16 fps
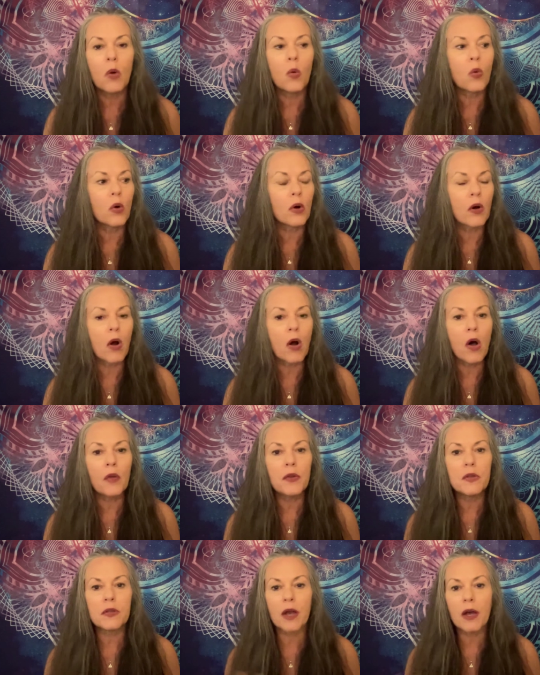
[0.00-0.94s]
Or all
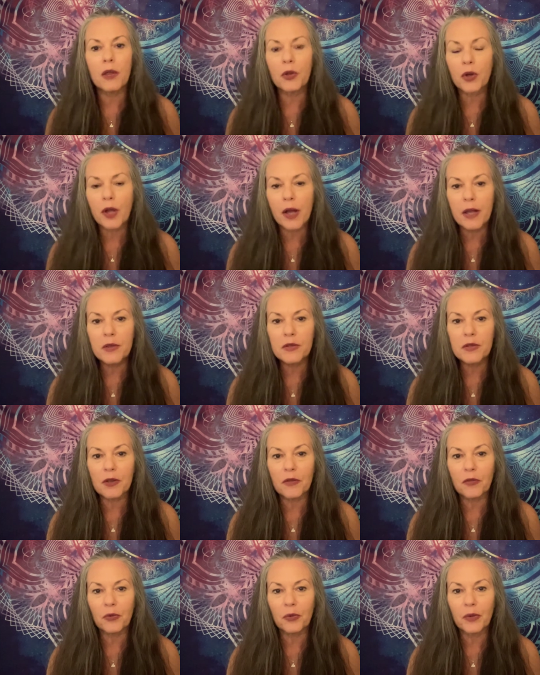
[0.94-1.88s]
these other kinds
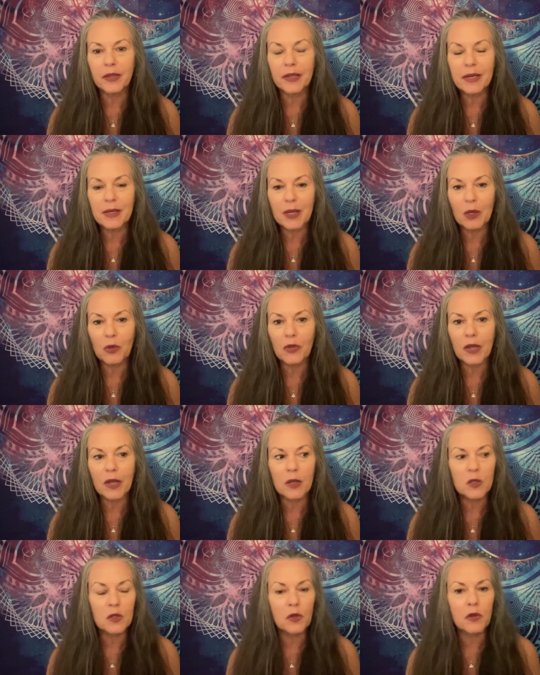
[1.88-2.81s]
of really neat
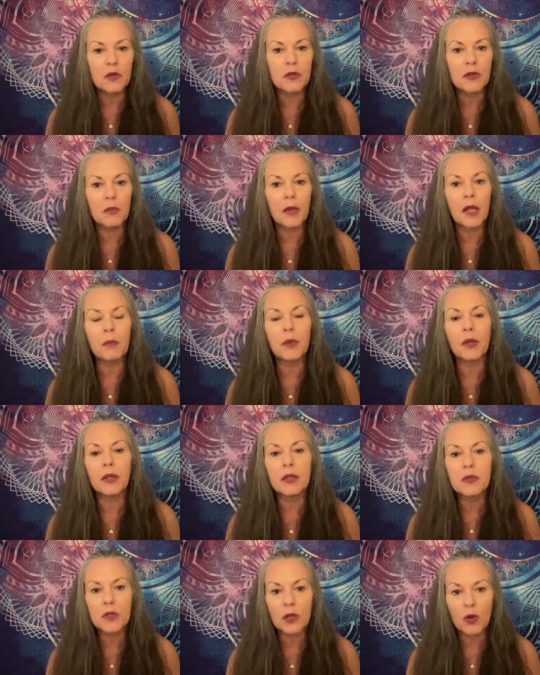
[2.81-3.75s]
things. So the
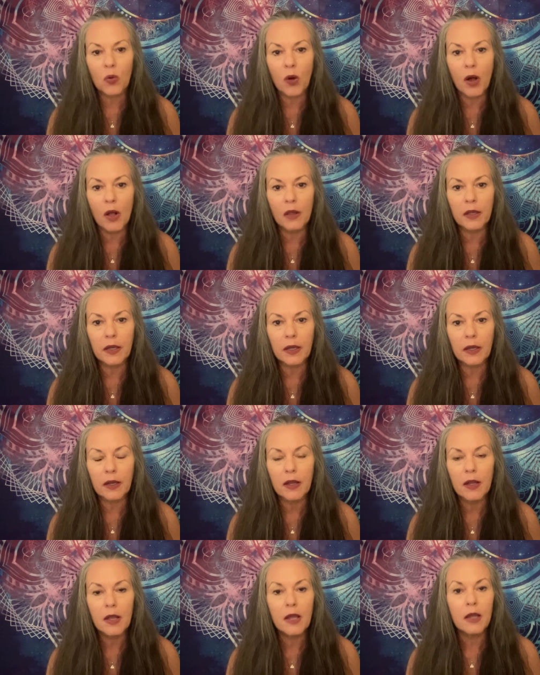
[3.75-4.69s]
somnambulistic
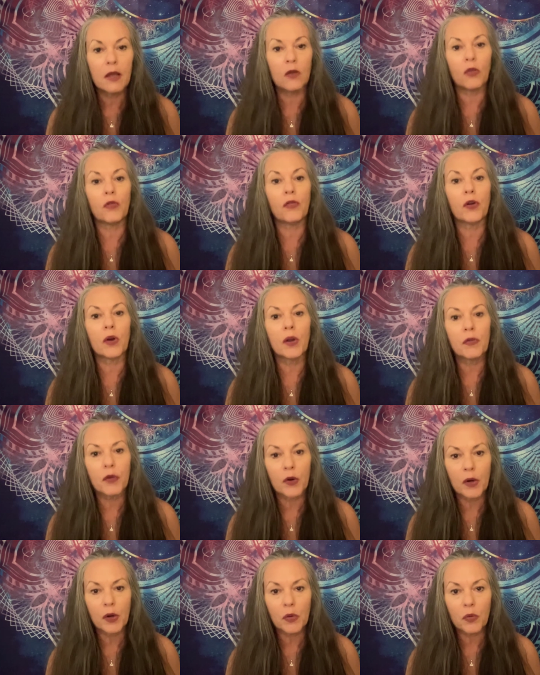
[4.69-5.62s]
quality is very,
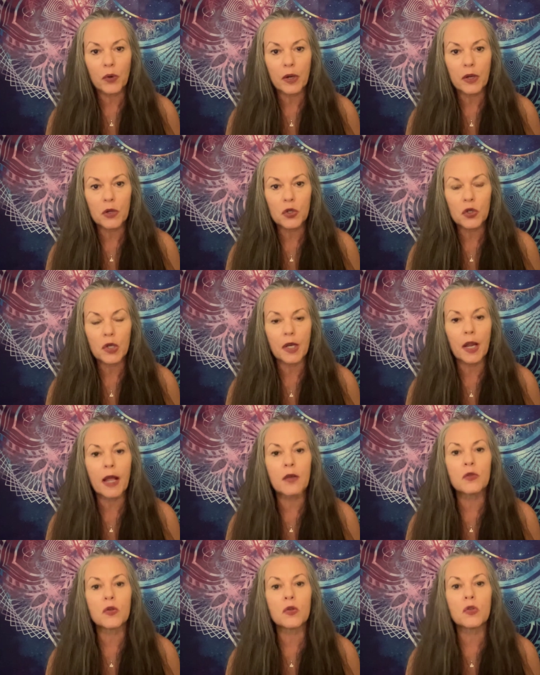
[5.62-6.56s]
very rich and
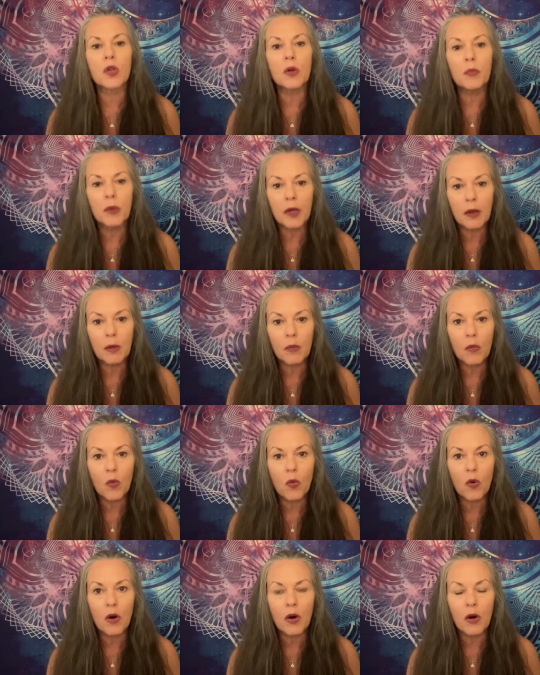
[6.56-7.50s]
has so many
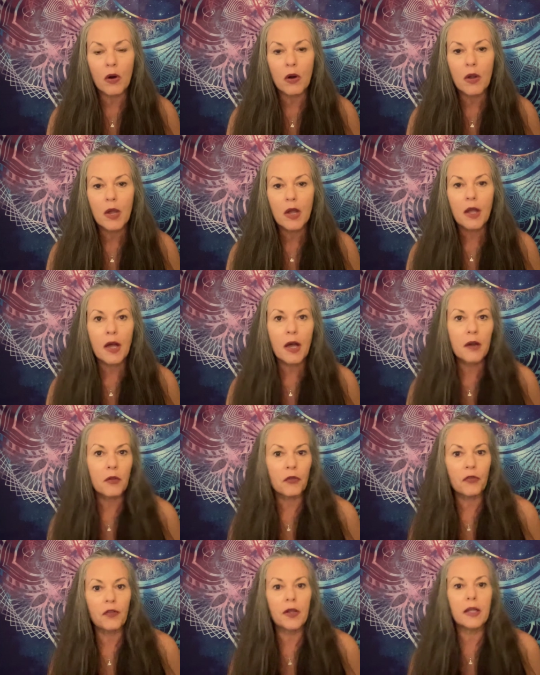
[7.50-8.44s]
more kind
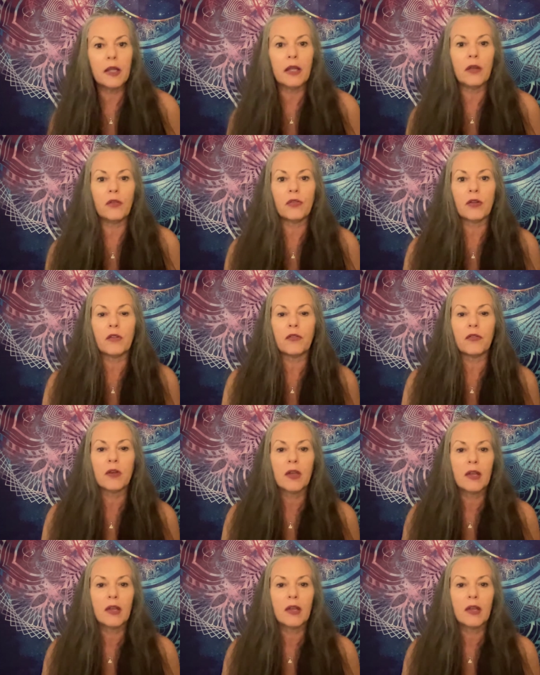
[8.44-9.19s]
of feelings feelings of,